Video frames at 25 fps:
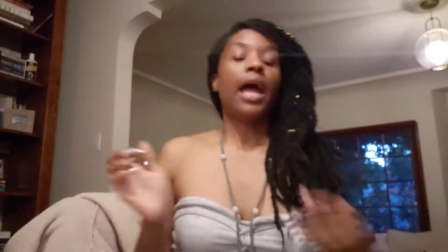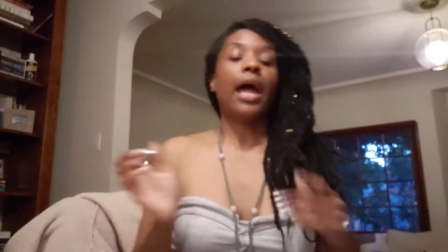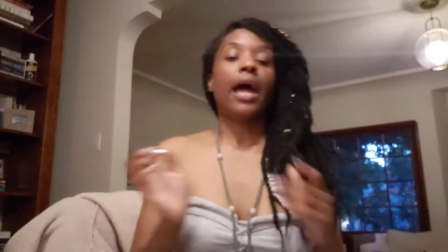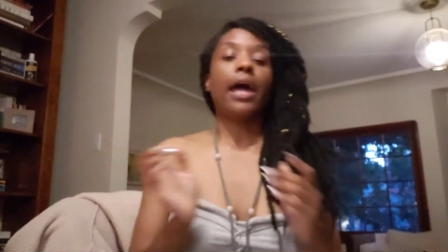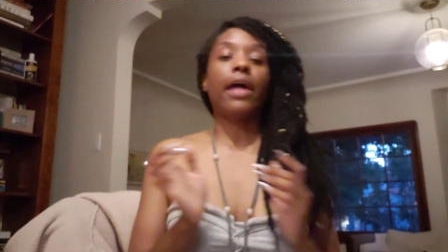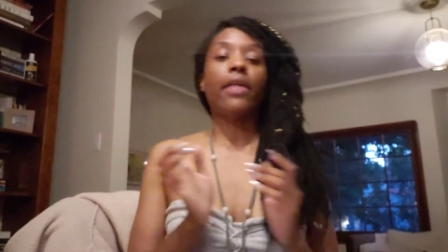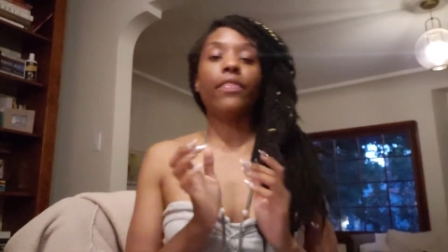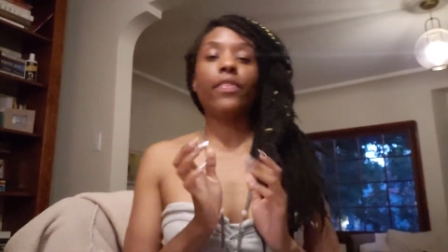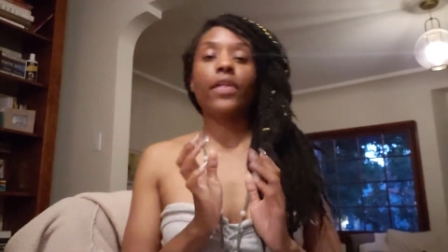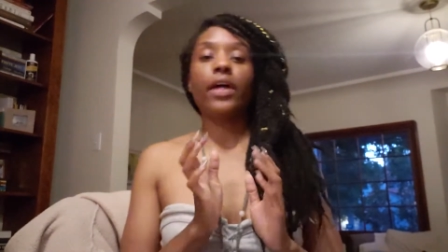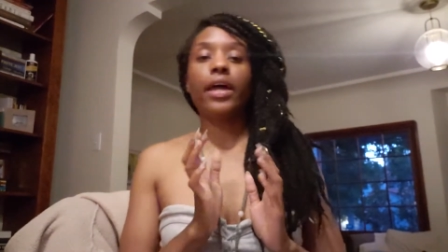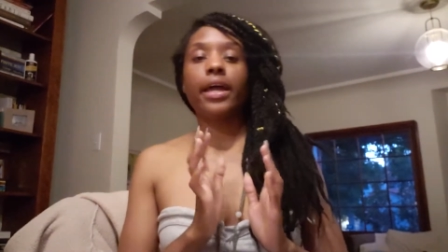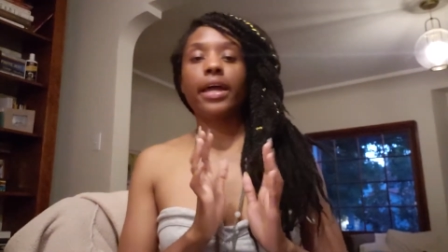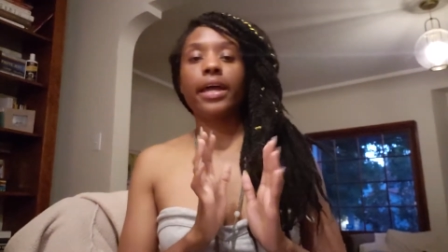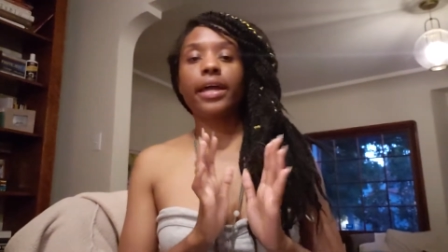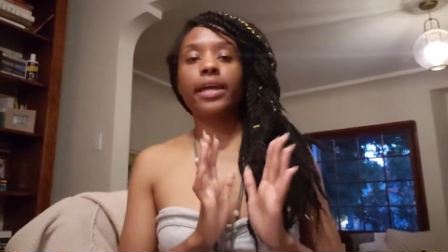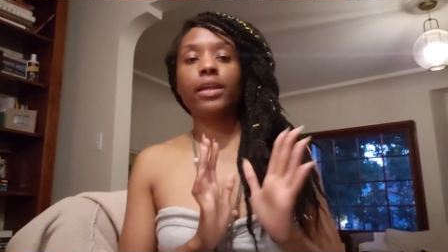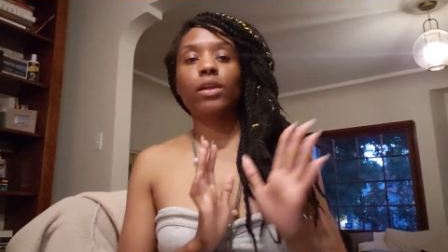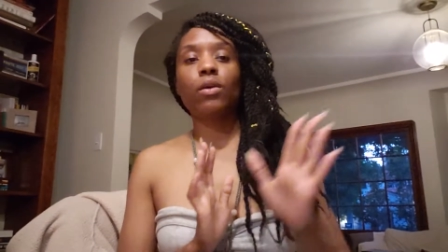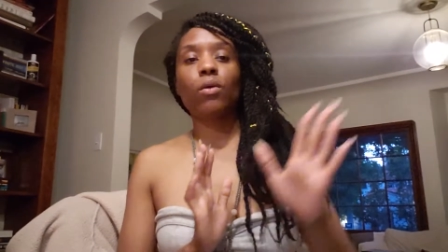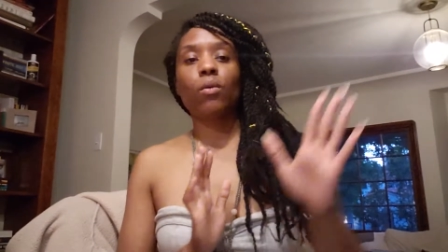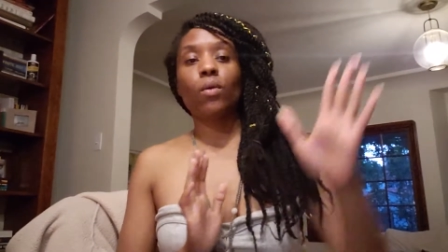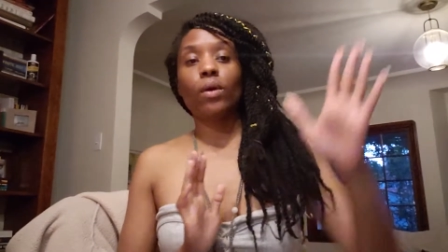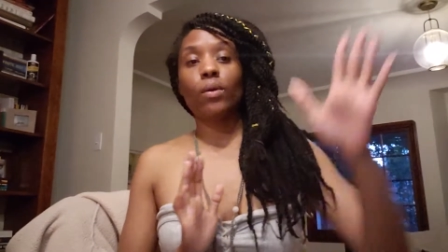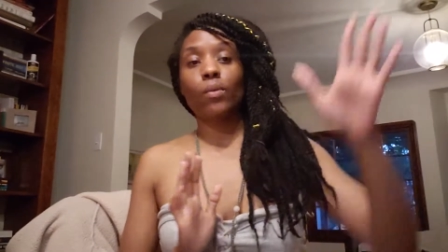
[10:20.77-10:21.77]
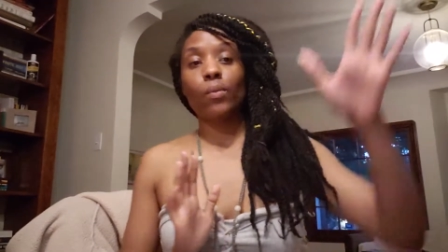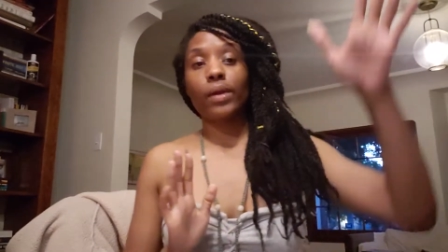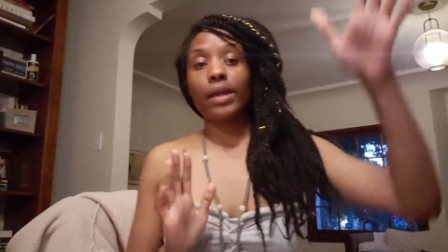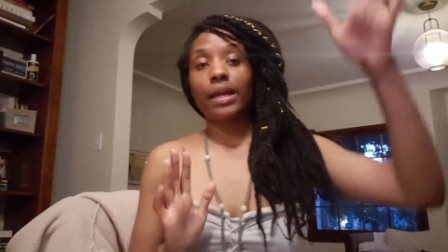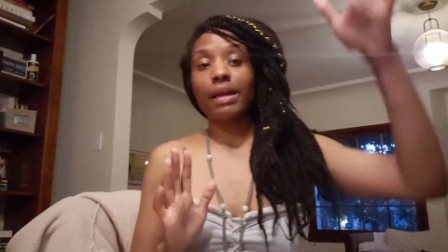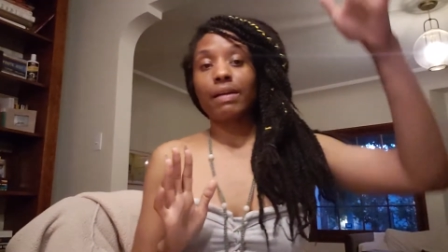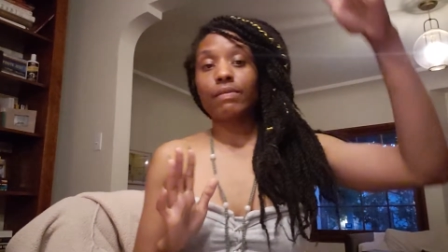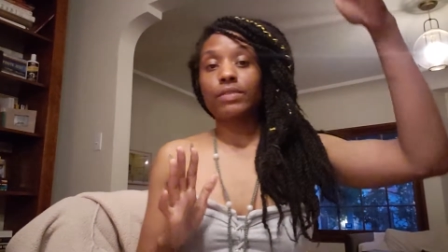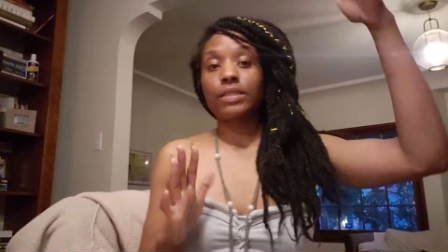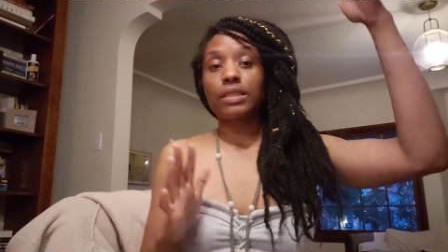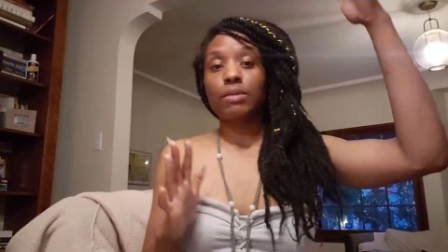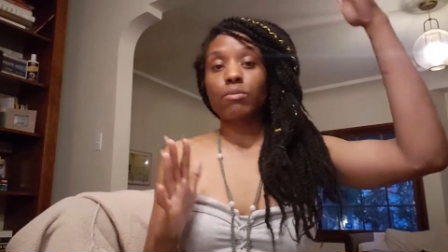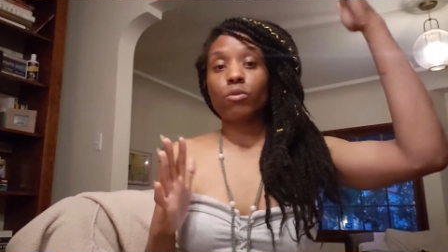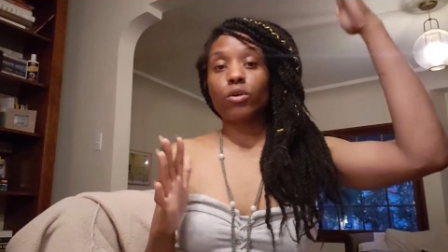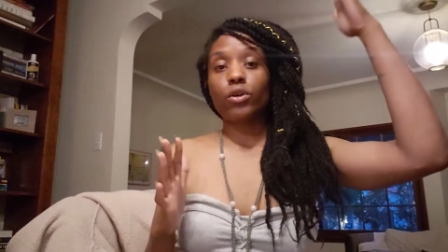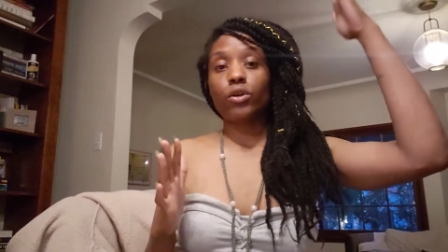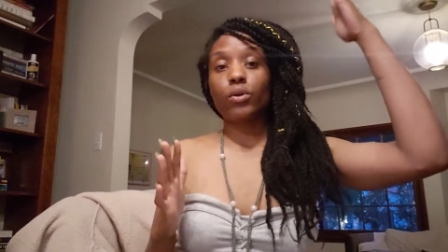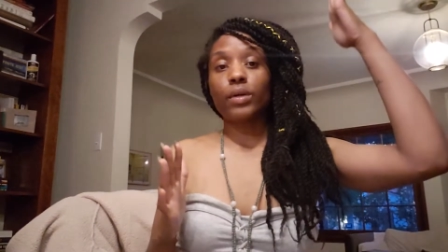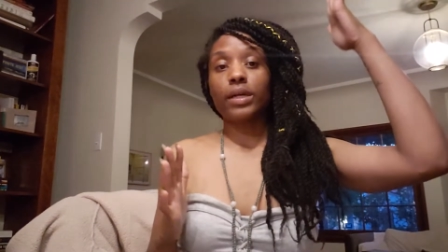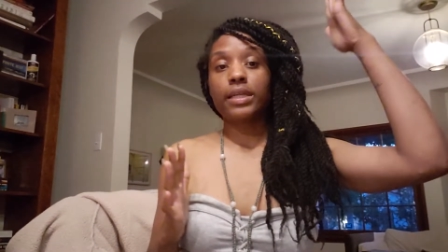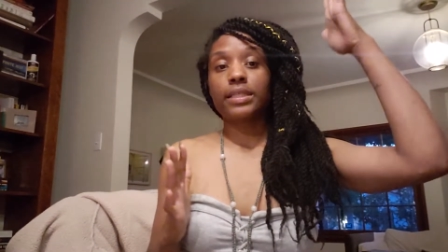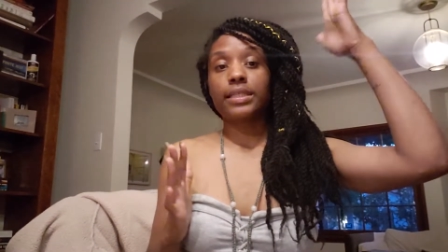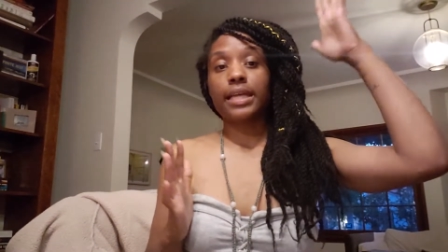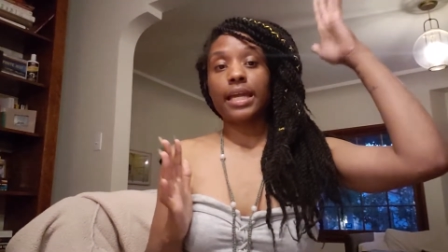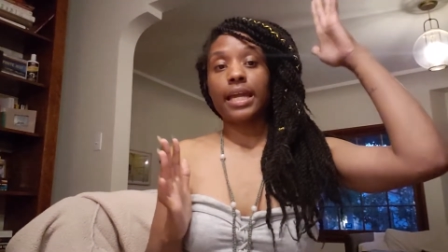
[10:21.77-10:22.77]
And then when we have someone who
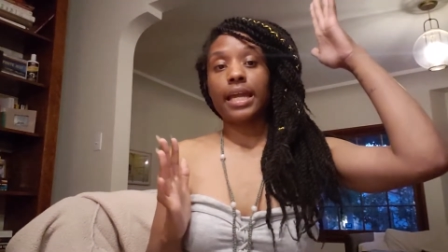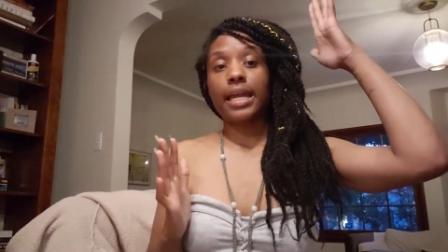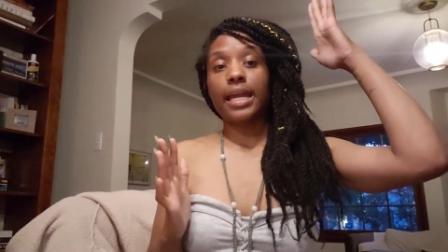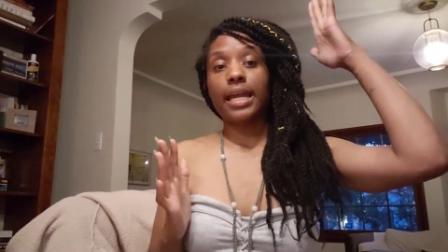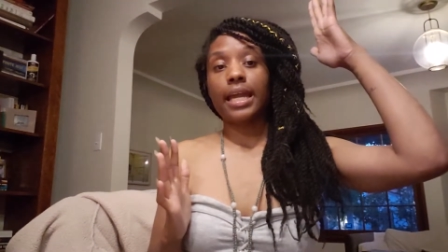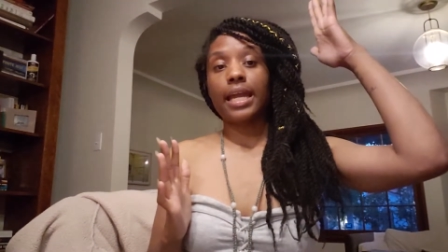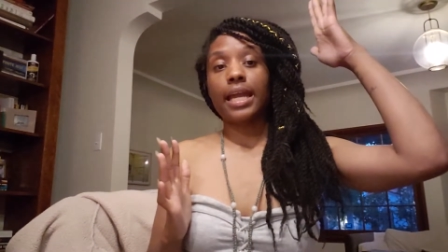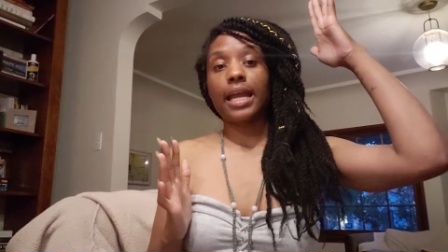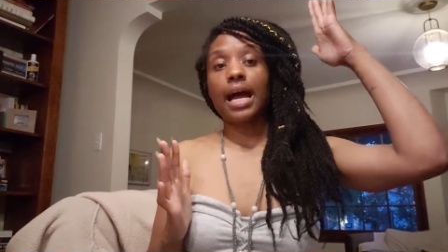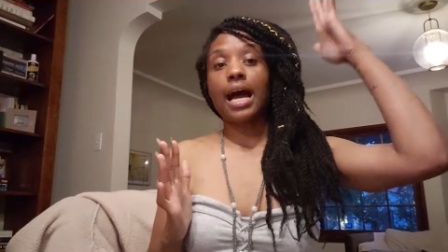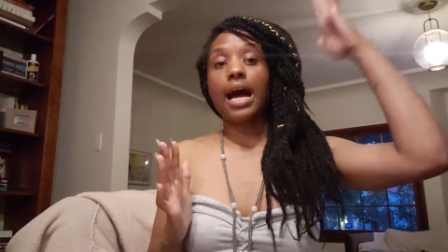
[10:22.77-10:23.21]
has a